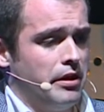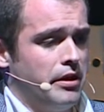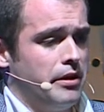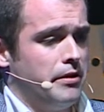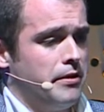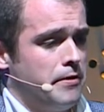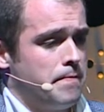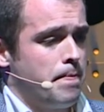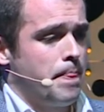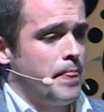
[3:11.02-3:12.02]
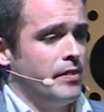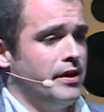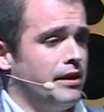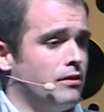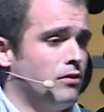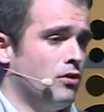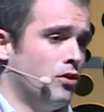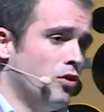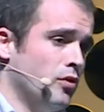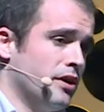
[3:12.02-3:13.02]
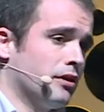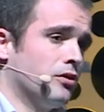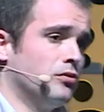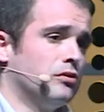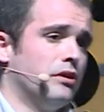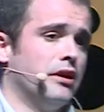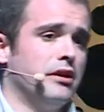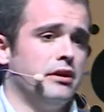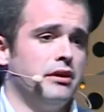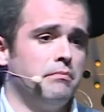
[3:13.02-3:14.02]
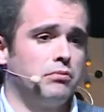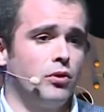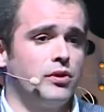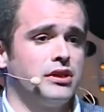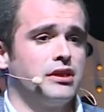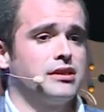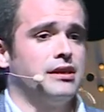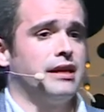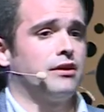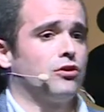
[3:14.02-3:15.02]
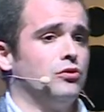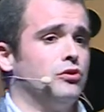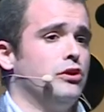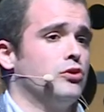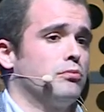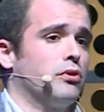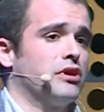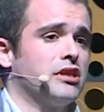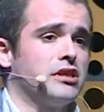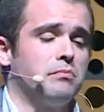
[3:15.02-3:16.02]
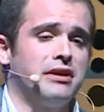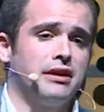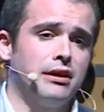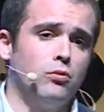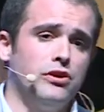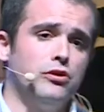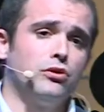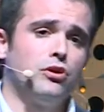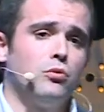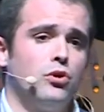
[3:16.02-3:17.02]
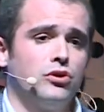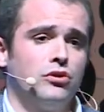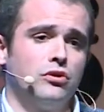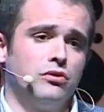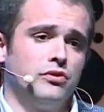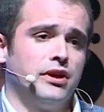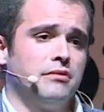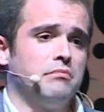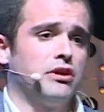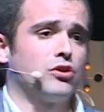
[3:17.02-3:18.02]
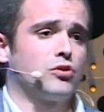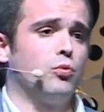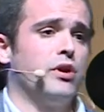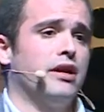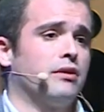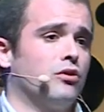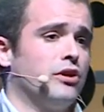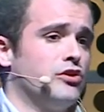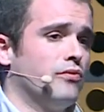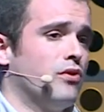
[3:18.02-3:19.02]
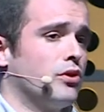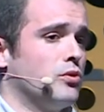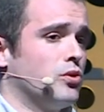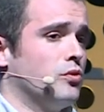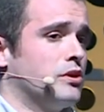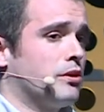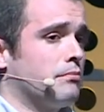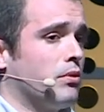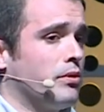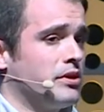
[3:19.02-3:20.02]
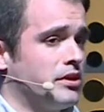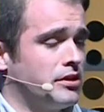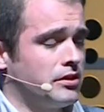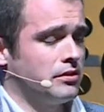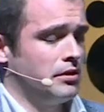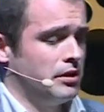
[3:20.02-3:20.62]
Um, there are other con uh, processes, like continuous processes, but I will not go on on them because we are going to focus on discrete processes.